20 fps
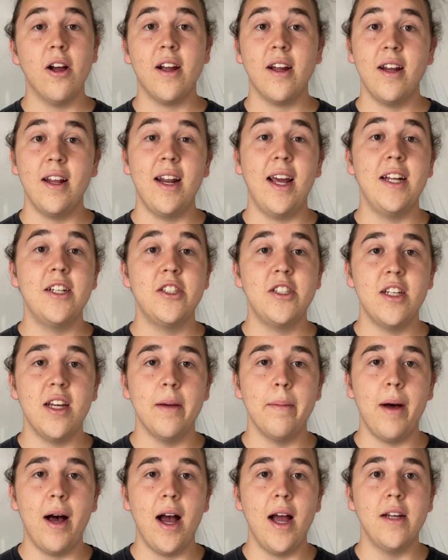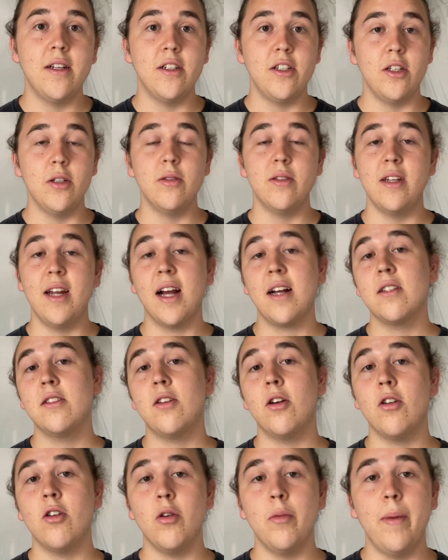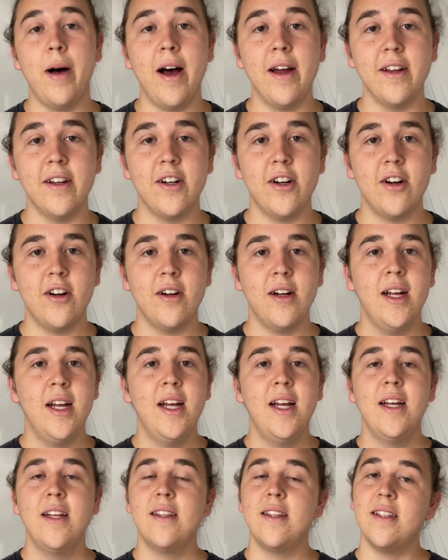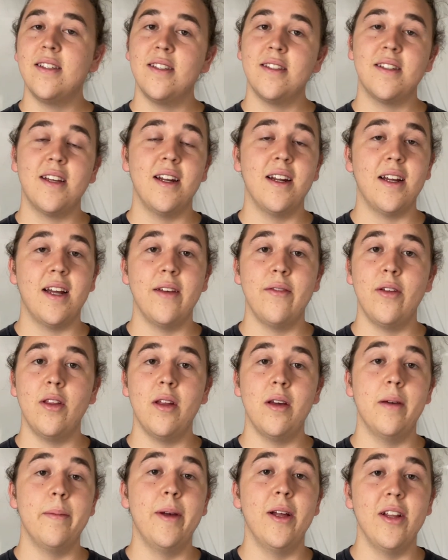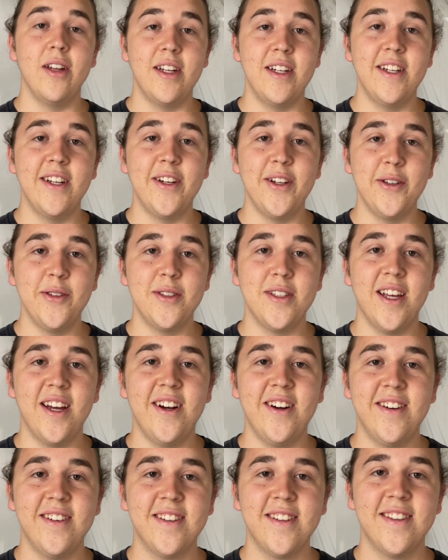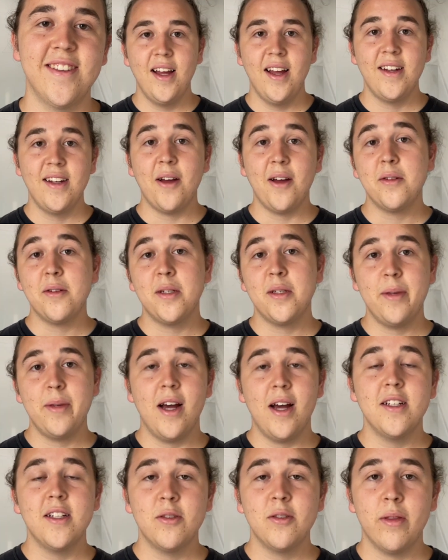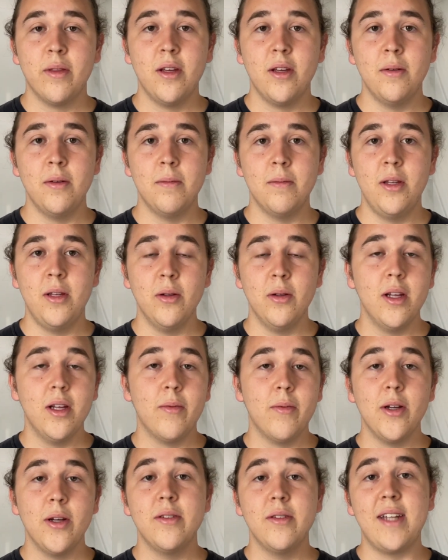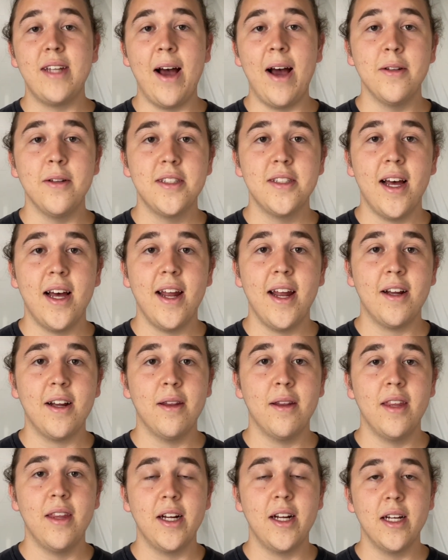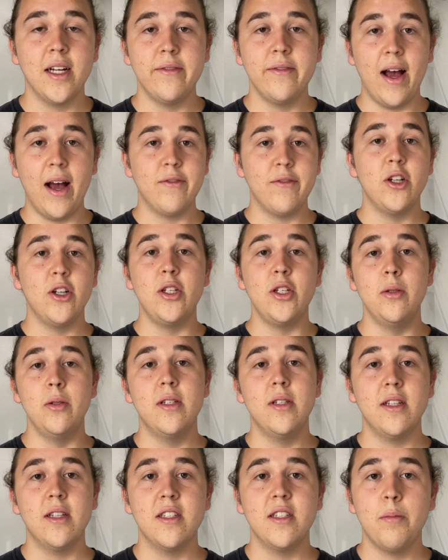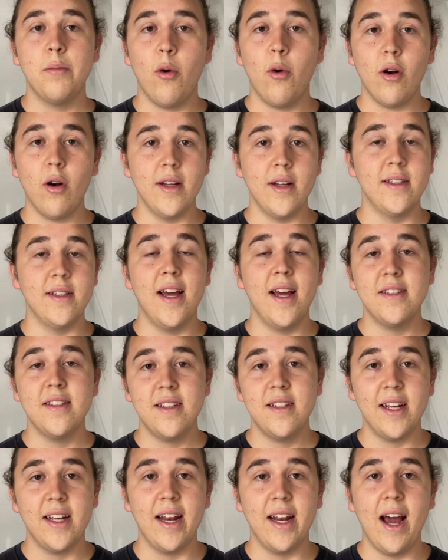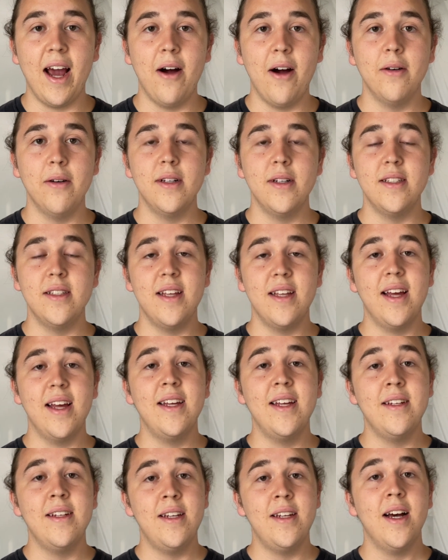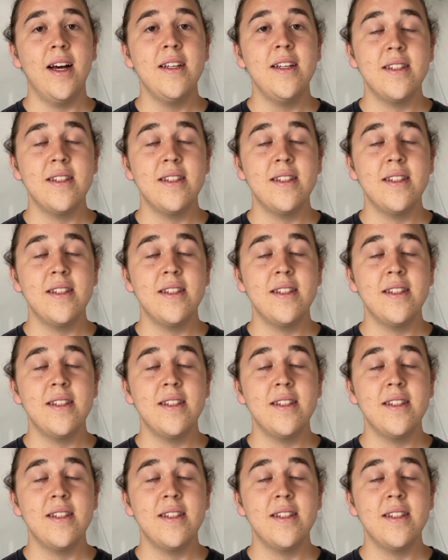in an HDMI to use an external monitor, this is going to give you the ability to do so. Now, to be honest with you, the only real downside I could think of after using this port and testing it out is that it does